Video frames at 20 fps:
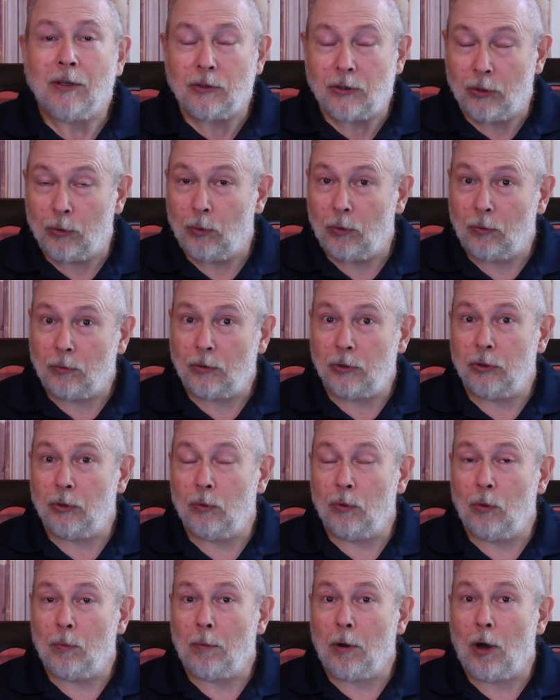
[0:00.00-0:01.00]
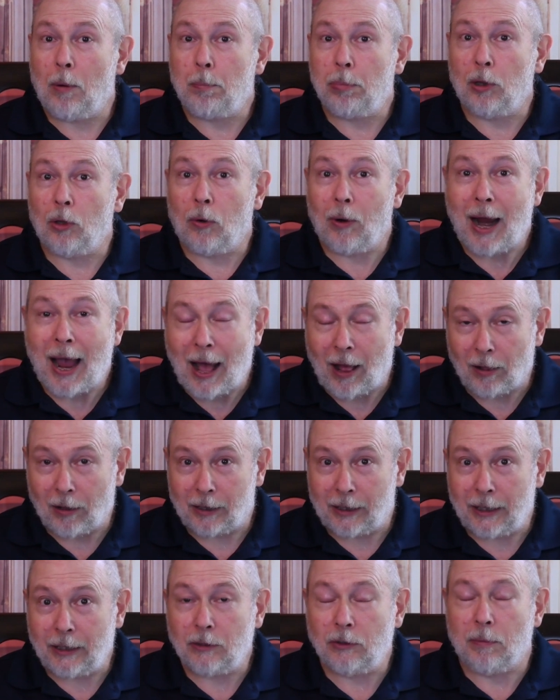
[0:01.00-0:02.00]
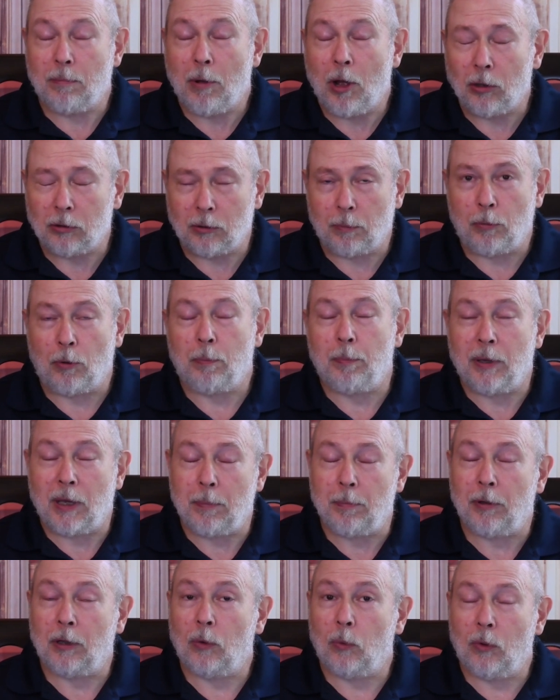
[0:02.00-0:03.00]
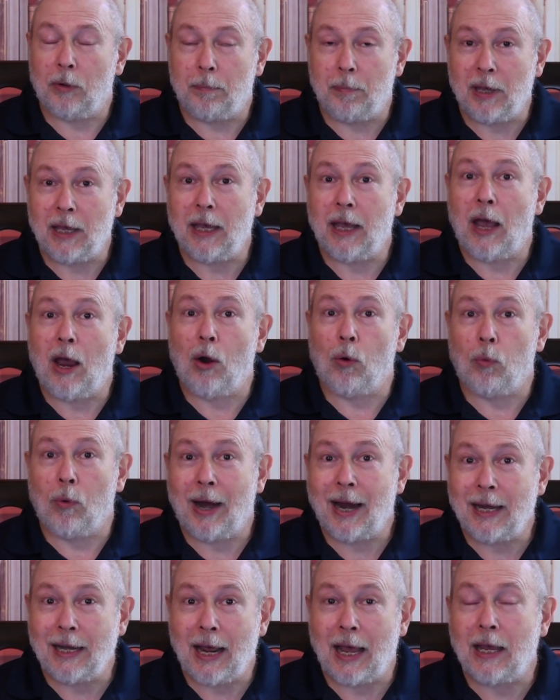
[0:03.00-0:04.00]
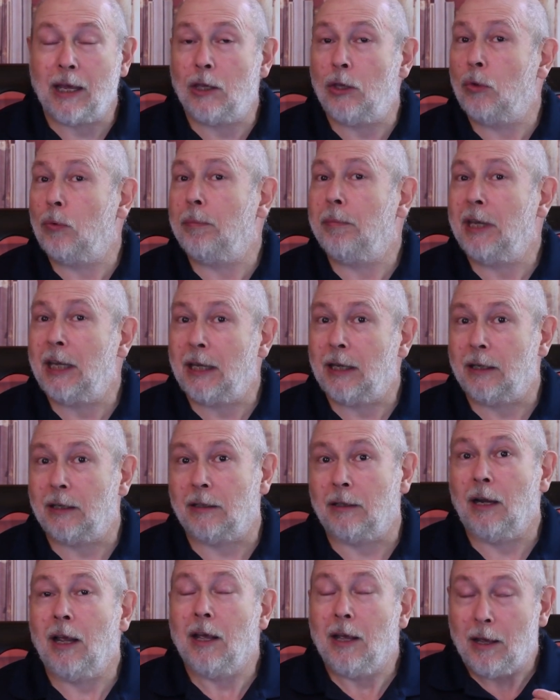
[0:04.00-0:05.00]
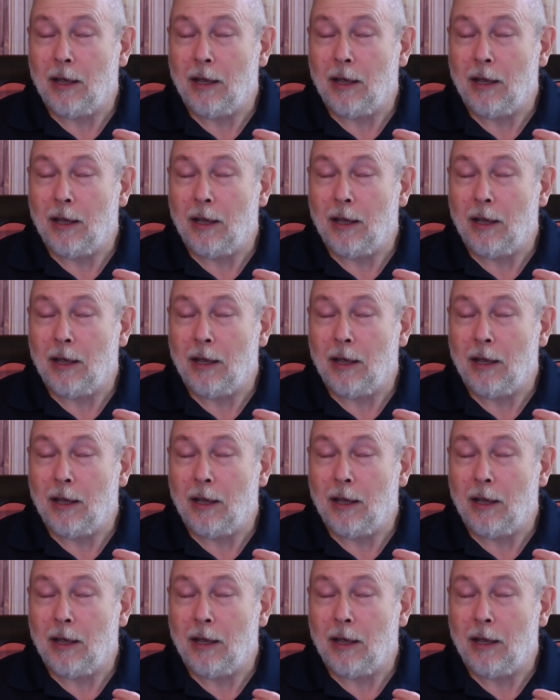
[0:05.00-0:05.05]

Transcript: To, to a plurality, to multiple people, it would be eirene humine,